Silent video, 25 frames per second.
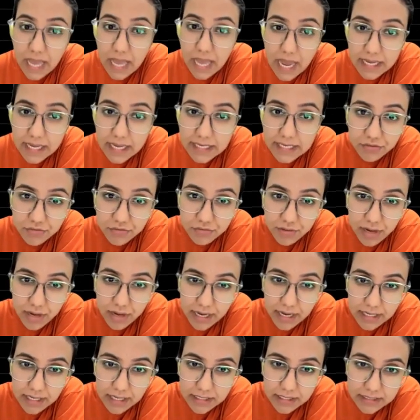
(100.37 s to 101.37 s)
I can
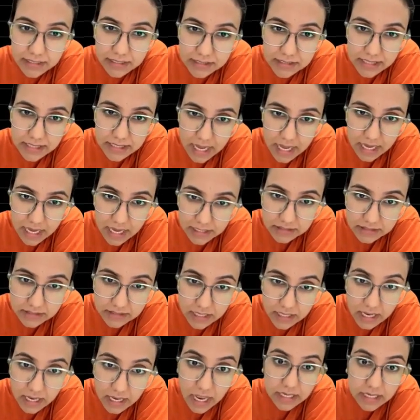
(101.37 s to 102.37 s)
write this as
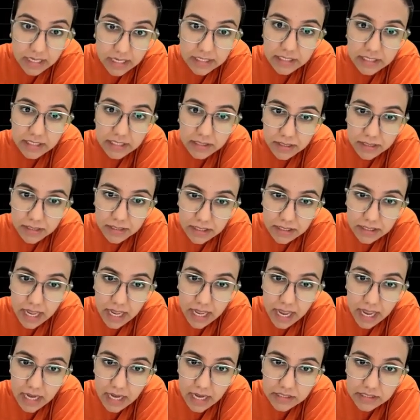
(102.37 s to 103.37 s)
limit
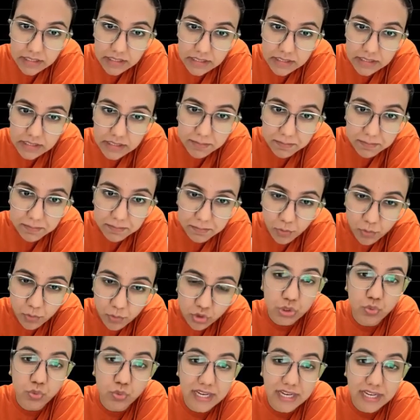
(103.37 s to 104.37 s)
n is approaching
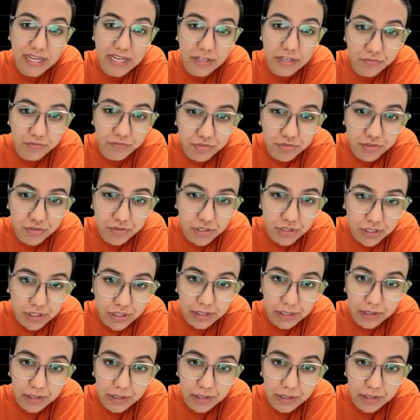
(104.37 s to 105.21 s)
to infinity.